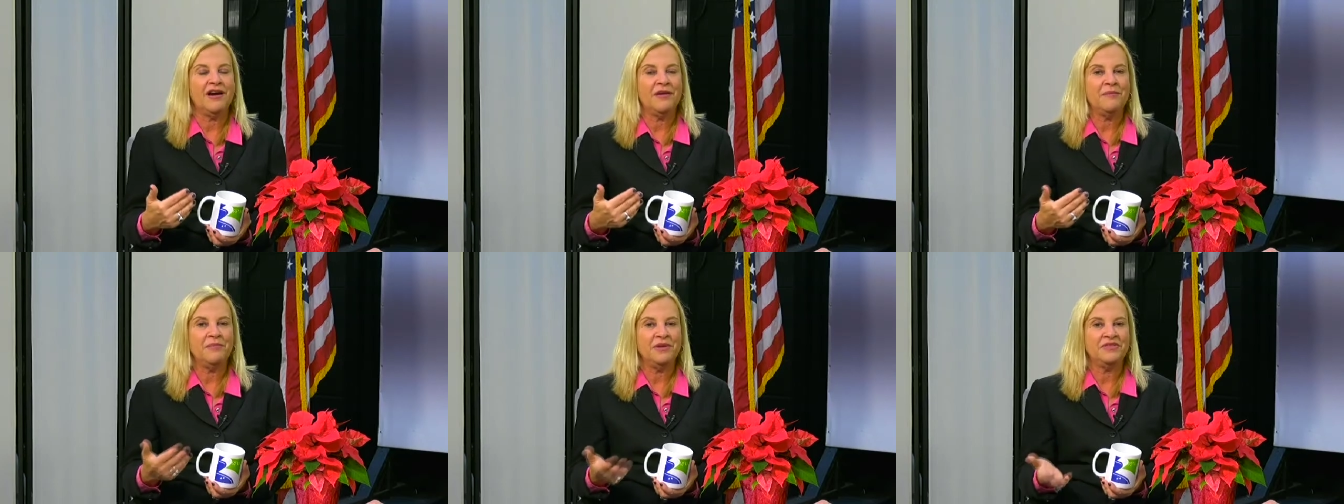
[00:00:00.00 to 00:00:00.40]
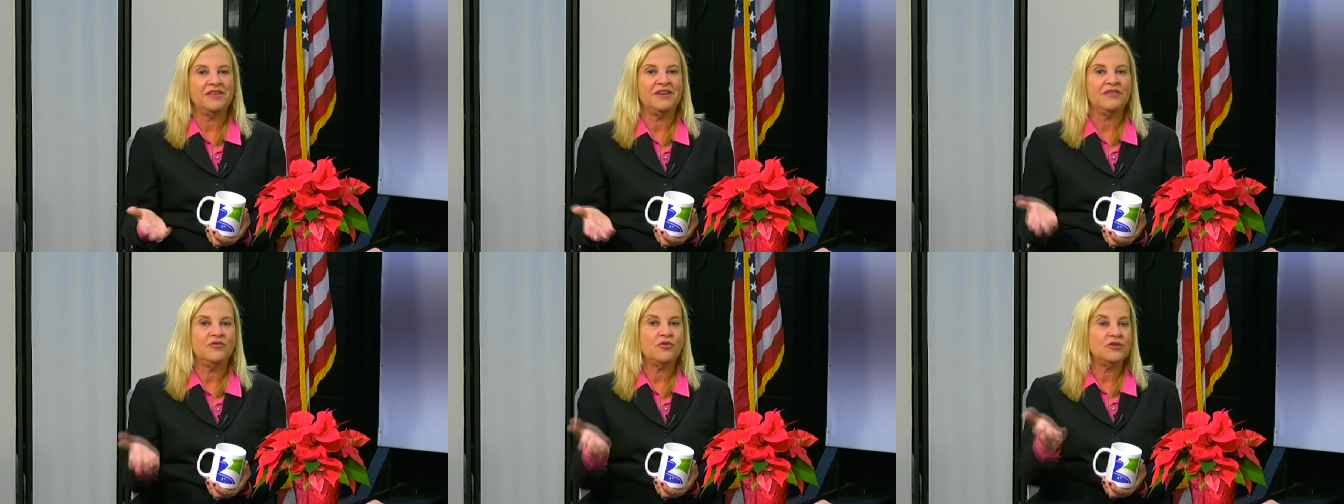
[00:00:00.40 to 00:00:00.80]
Um, but
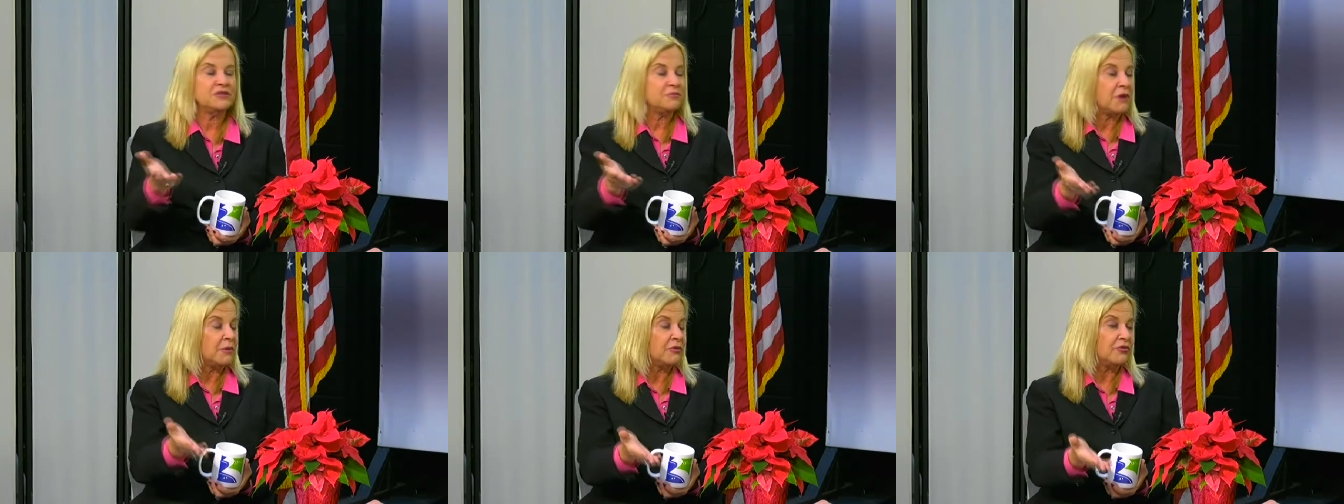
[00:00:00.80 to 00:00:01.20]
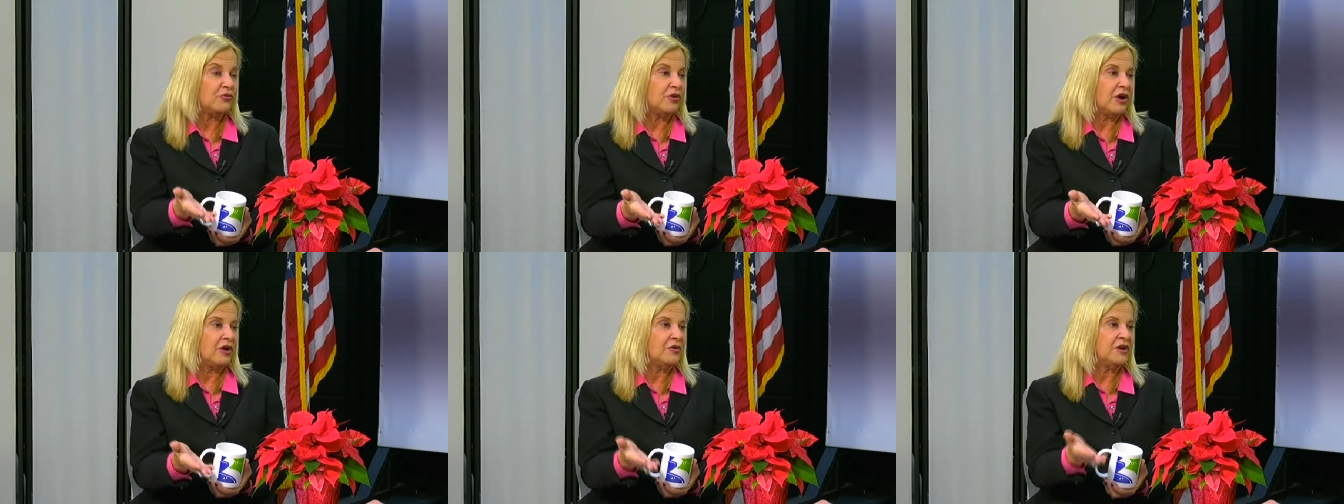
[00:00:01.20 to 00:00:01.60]
then, of course, Barbara
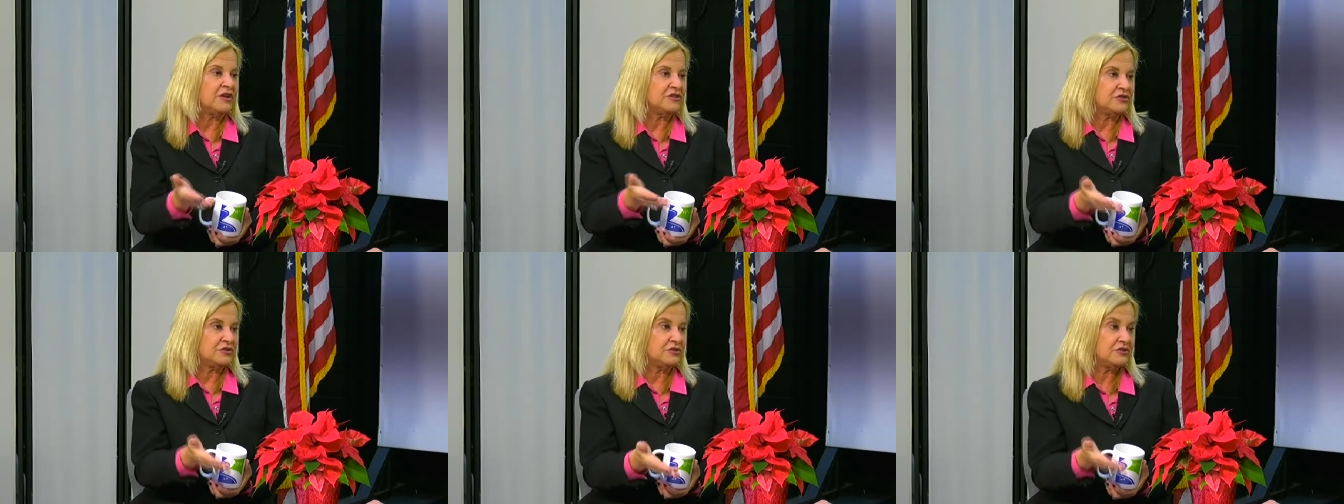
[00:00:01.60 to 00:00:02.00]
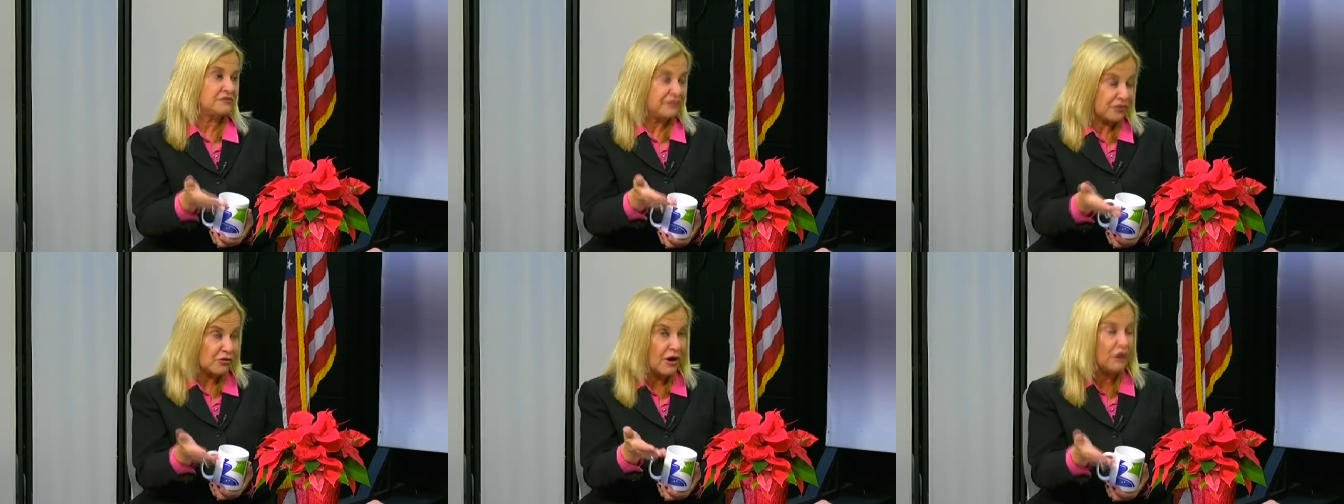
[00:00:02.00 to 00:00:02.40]
Ferraro, had,
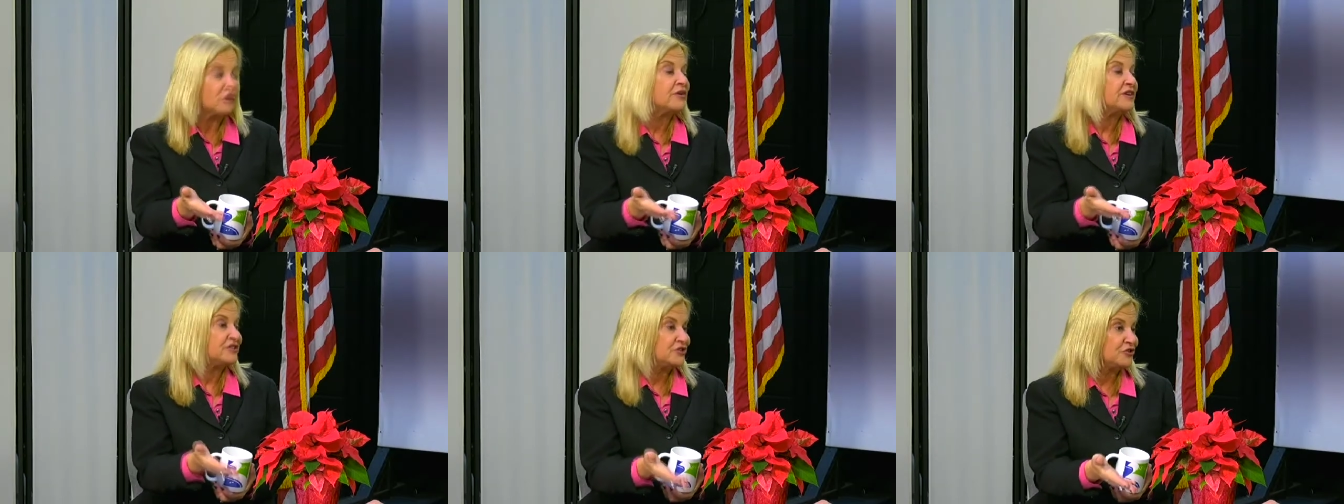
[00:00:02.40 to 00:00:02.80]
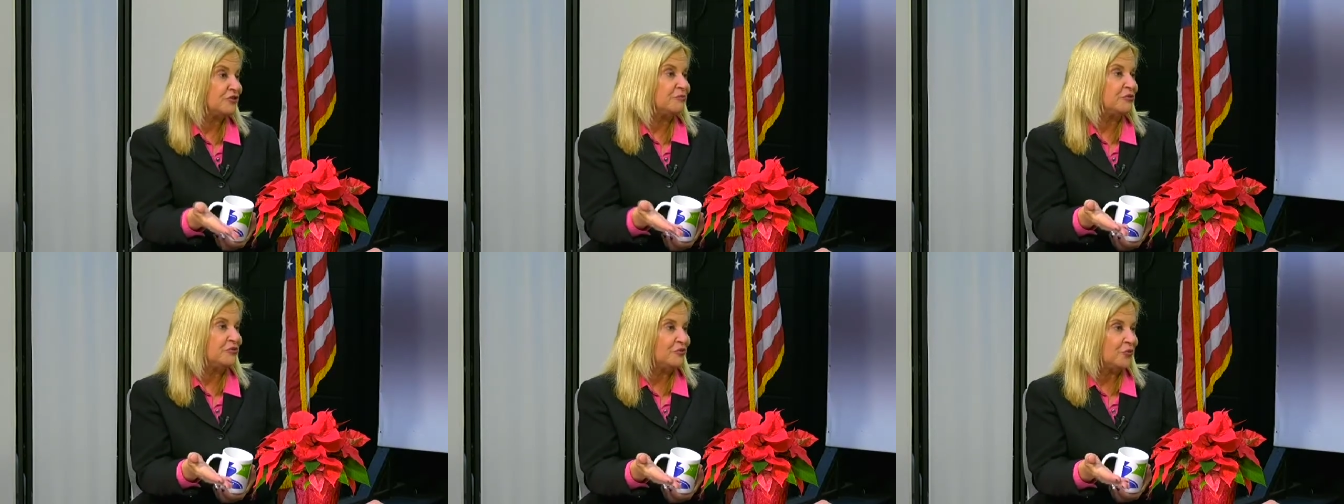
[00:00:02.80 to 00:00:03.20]
Ferraro has
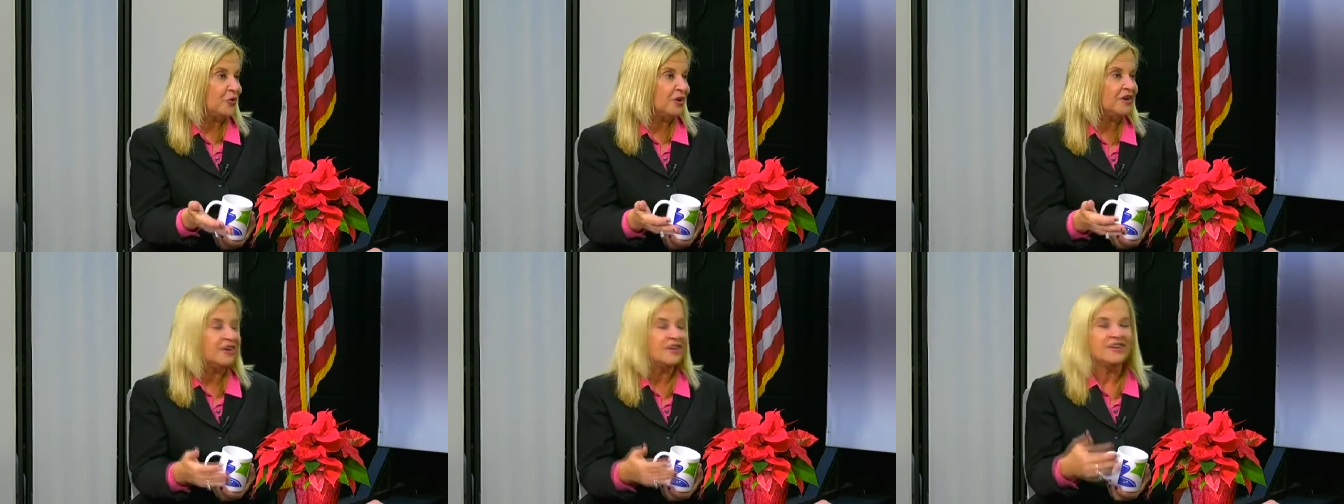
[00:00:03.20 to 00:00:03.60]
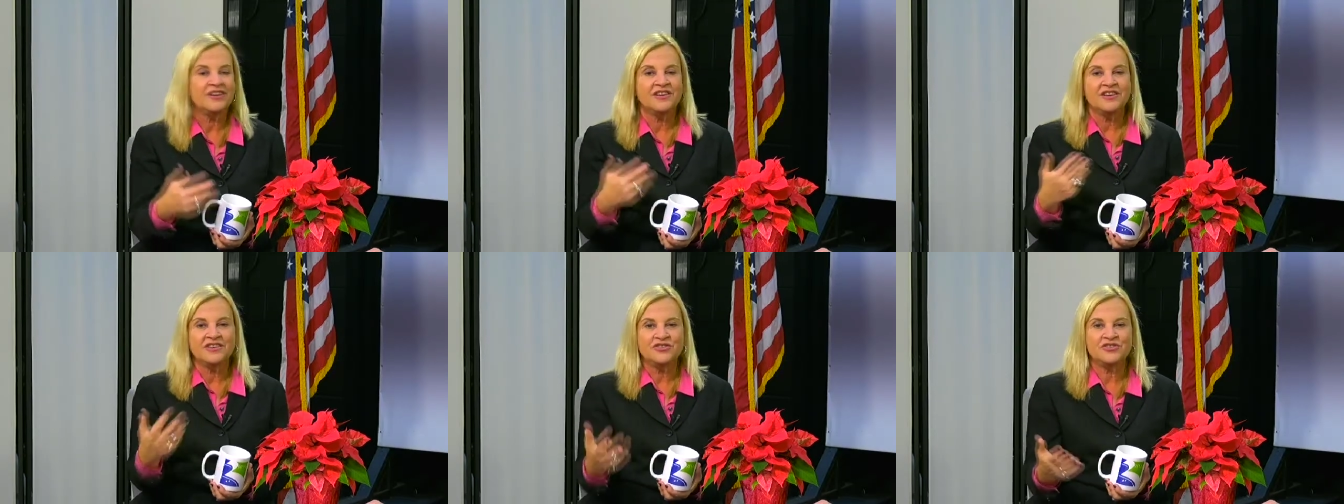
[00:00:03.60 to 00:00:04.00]
served before.
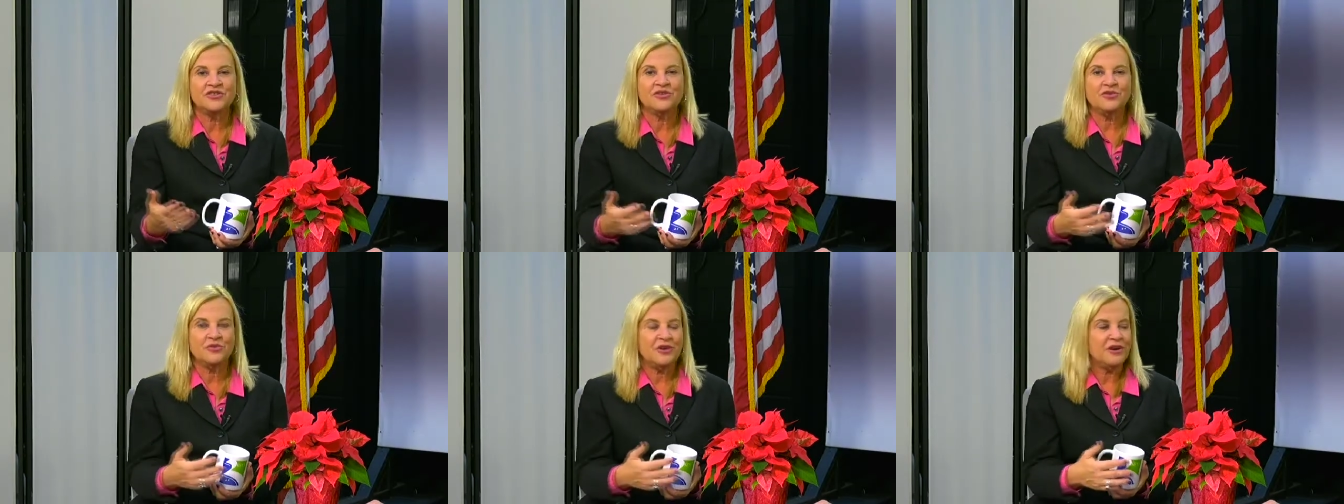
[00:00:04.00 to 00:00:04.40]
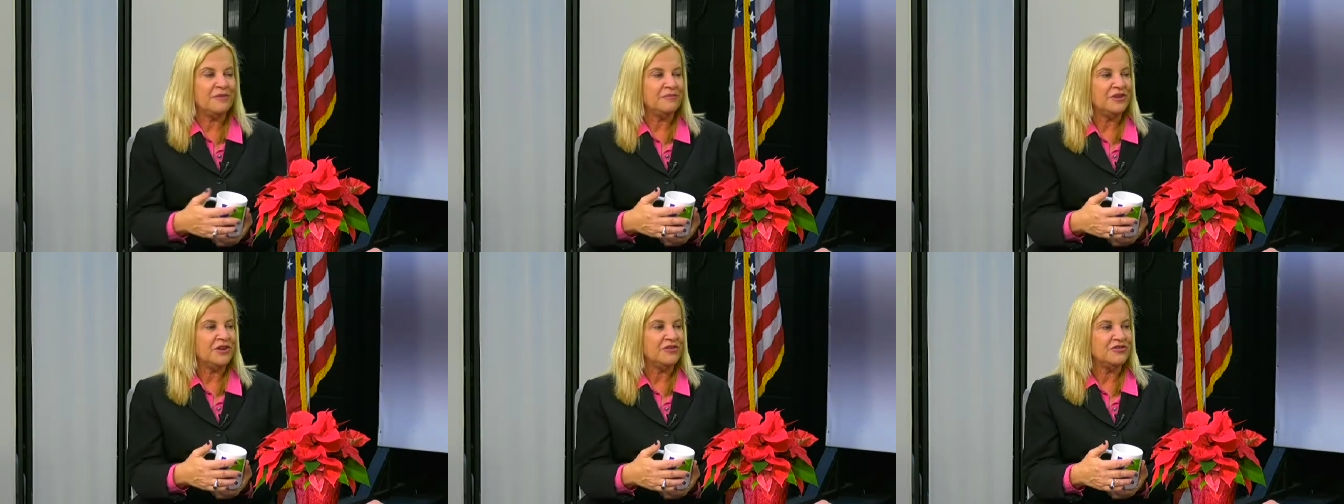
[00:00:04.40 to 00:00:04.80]
Absolutely. So, um,
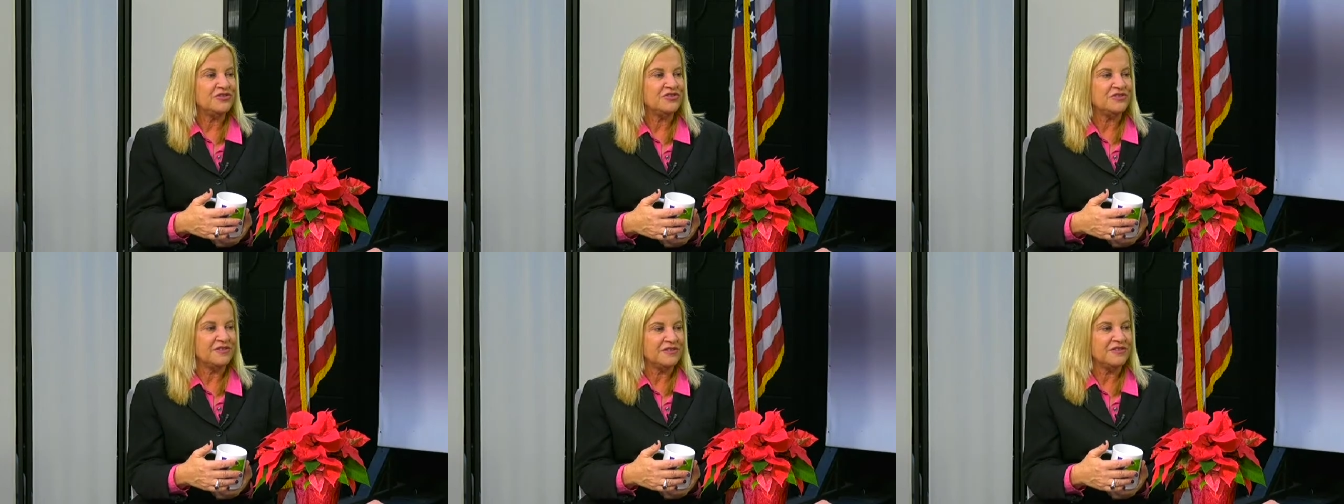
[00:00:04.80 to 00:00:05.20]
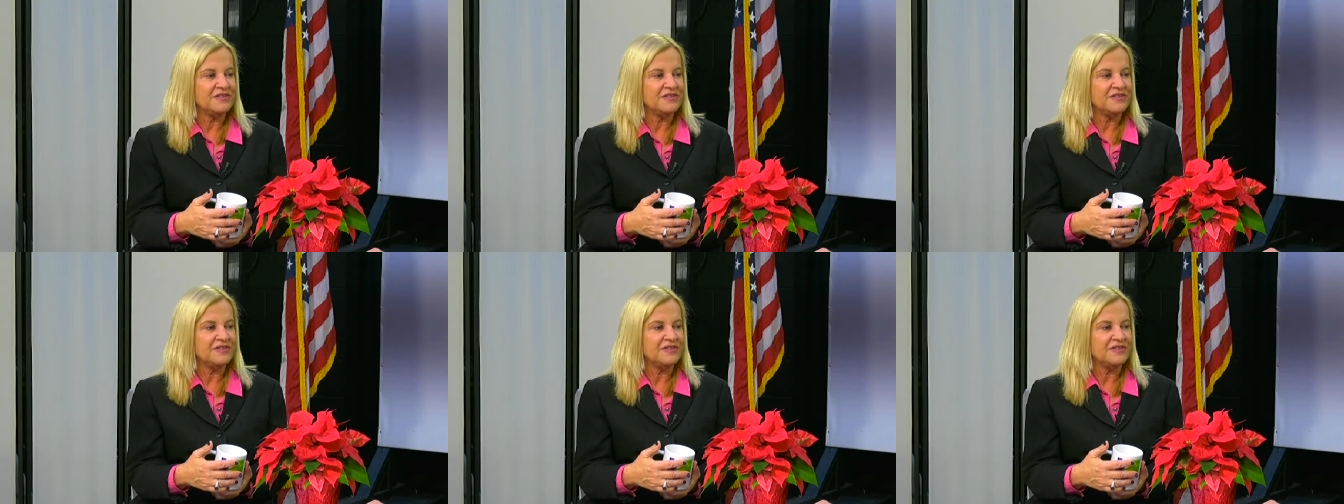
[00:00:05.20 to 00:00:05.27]
you She's know, a former